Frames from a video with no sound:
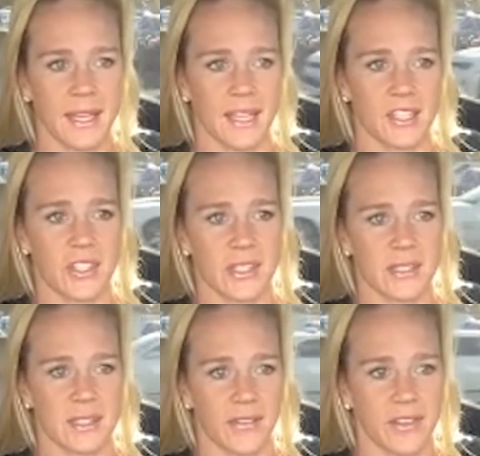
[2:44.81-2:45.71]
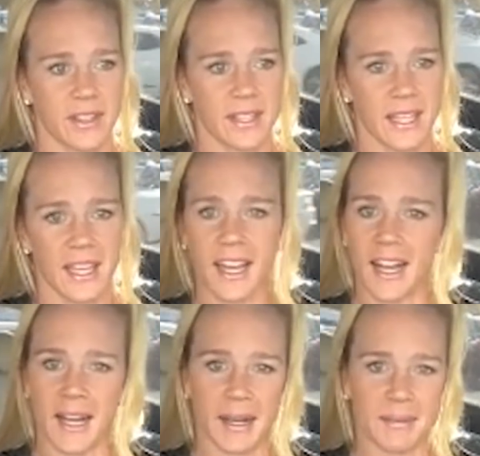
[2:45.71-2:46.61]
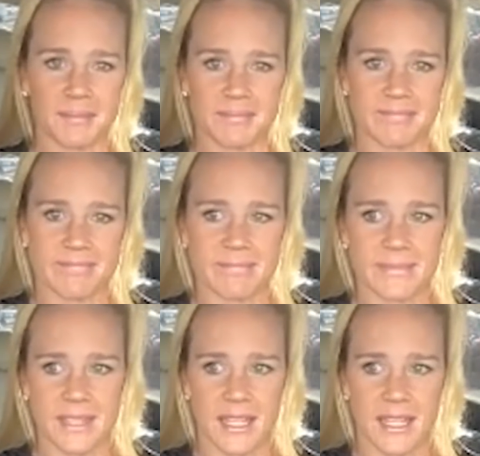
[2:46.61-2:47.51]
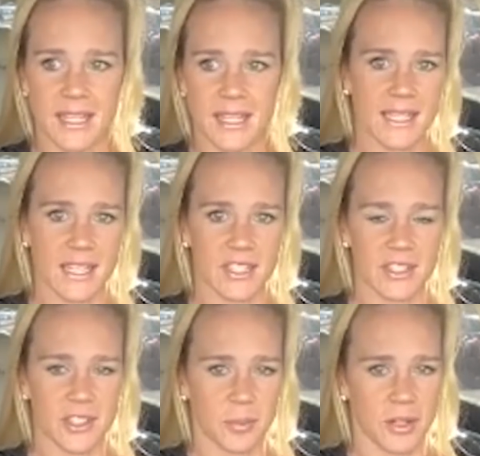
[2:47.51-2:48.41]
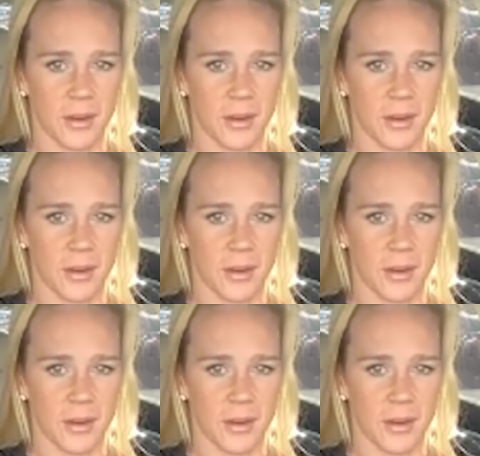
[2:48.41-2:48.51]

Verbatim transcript: it's just definitely, um, like I said, it's just super